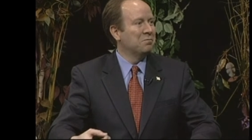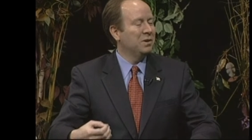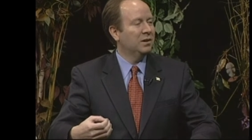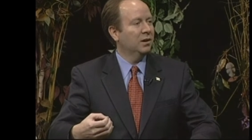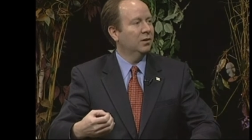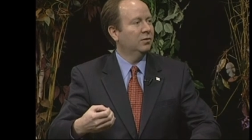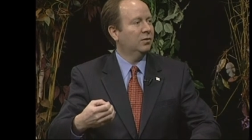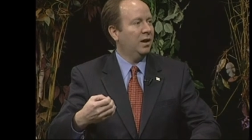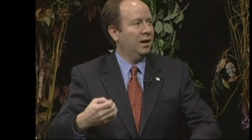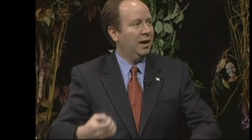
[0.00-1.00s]

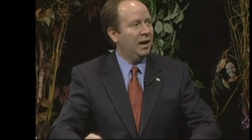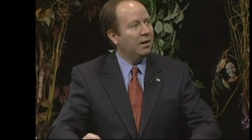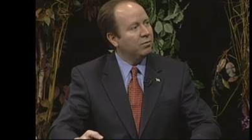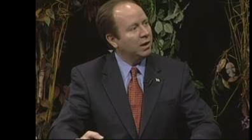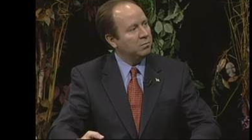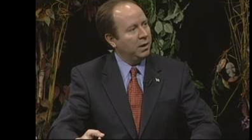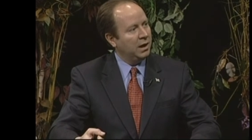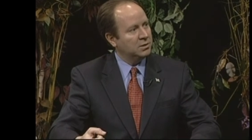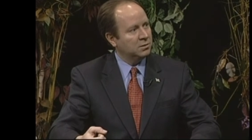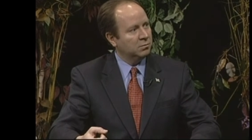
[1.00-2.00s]
because I have that
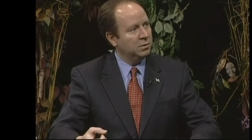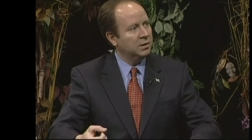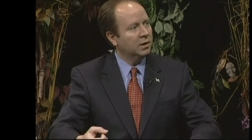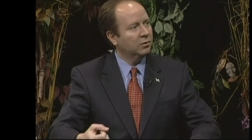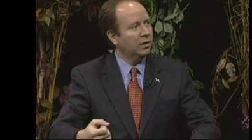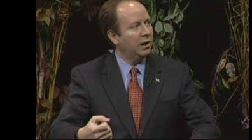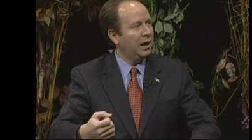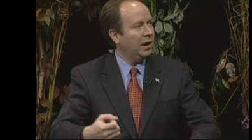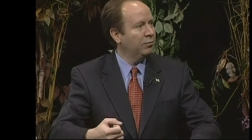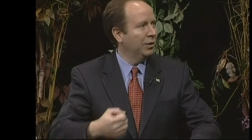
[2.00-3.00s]
passion, because I
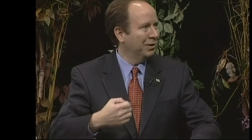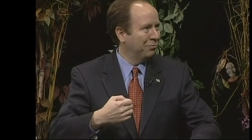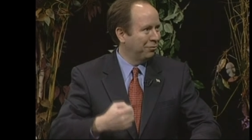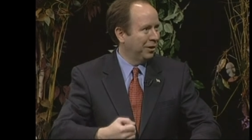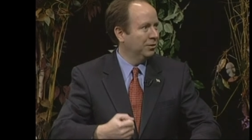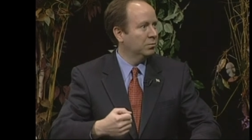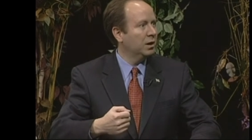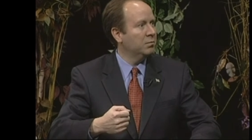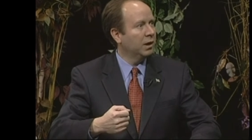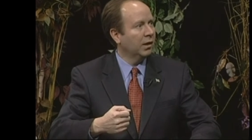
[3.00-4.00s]
have that fire in
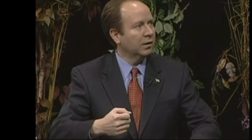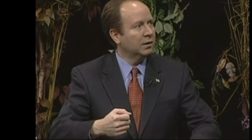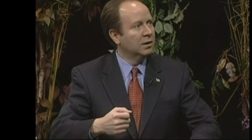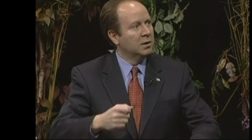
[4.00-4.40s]
my belly,